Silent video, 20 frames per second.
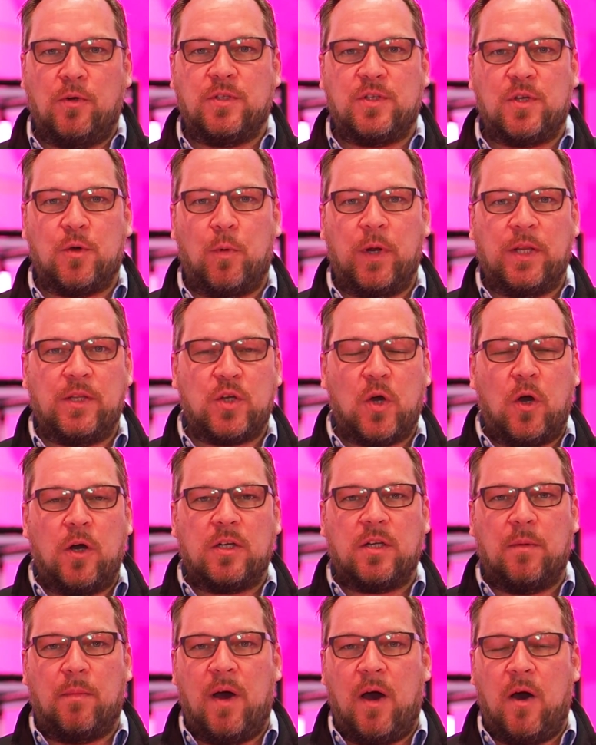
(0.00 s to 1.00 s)
So we
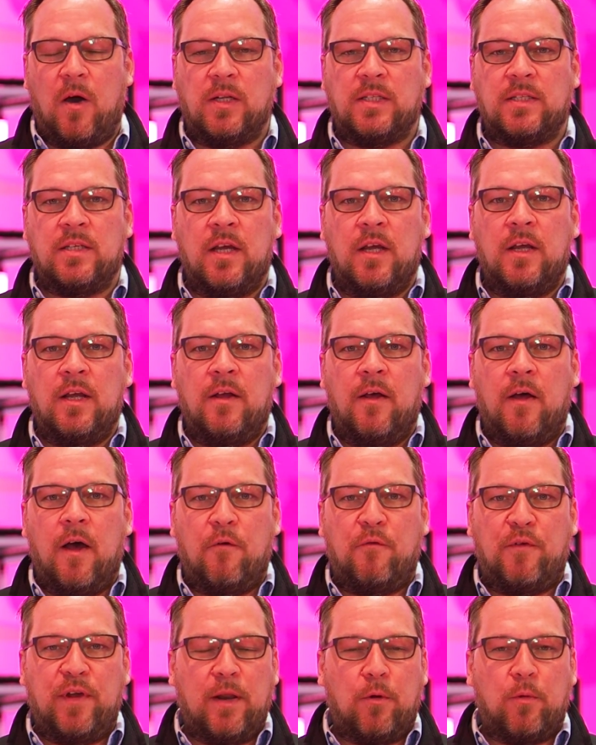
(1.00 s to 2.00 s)
talked about
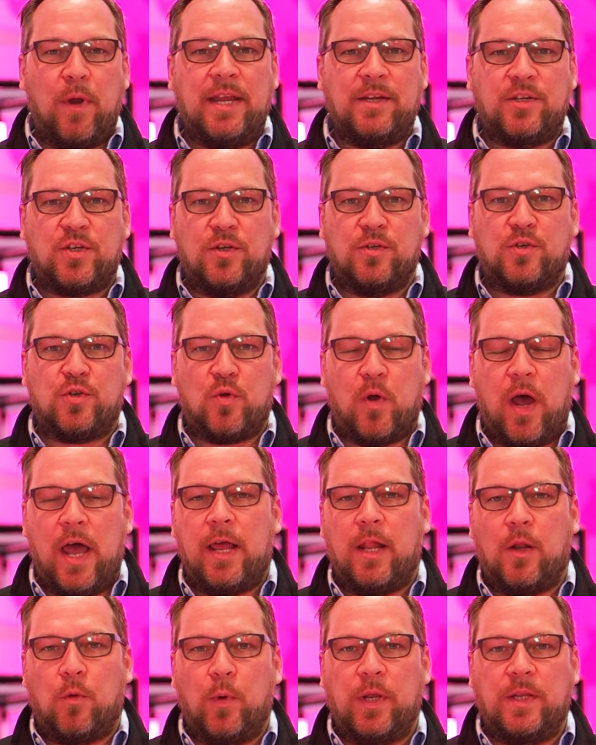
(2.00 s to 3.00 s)
a federation
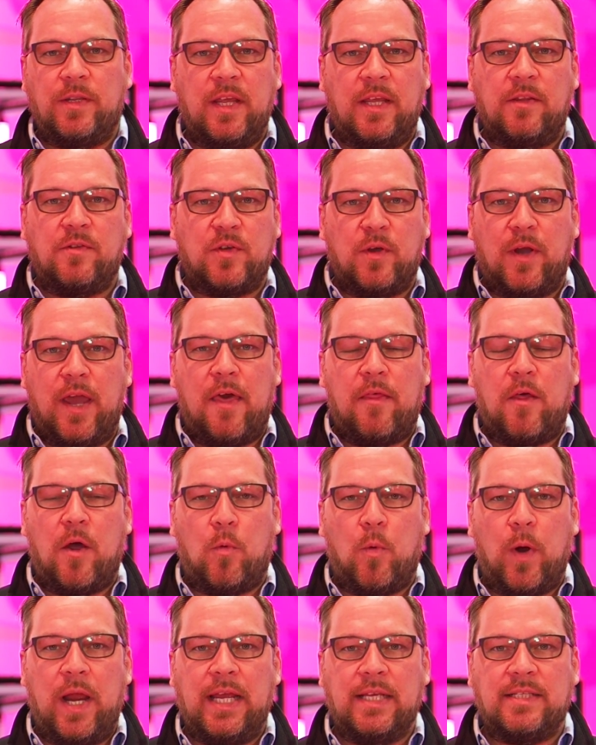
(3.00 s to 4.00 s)
trial we did together
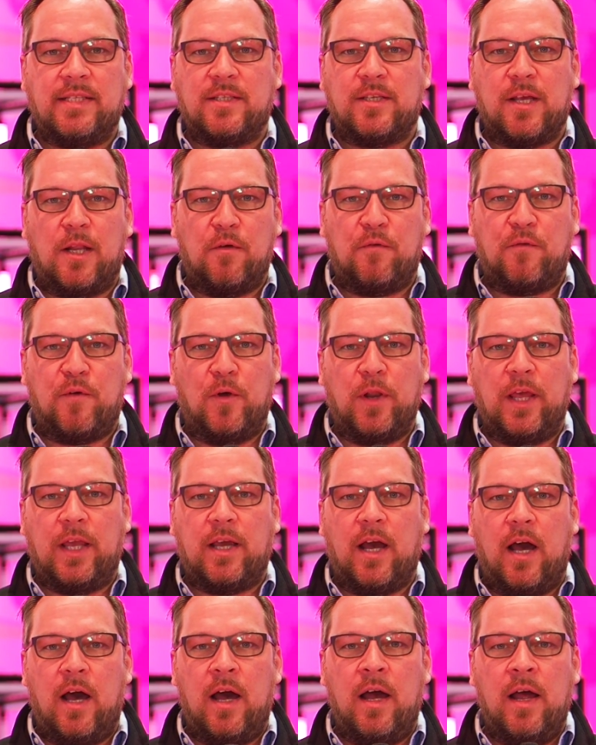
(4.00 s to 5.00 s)
with
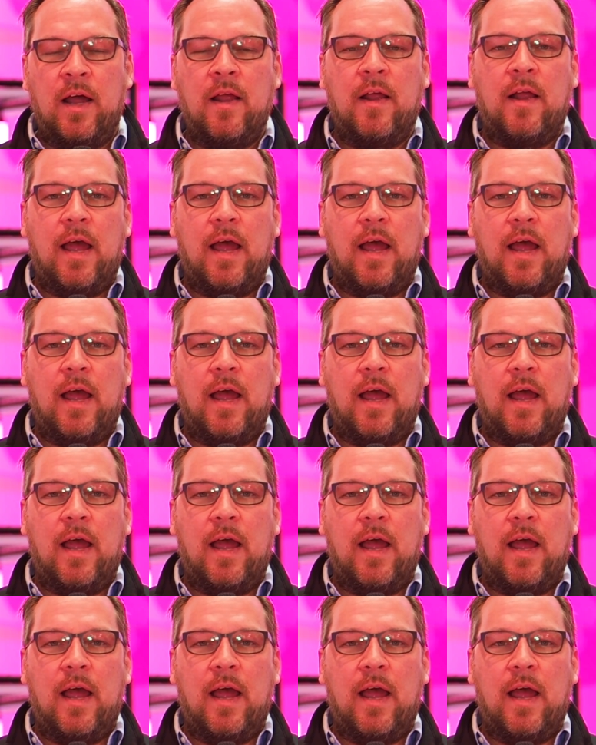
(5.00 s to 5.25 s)
Telefonica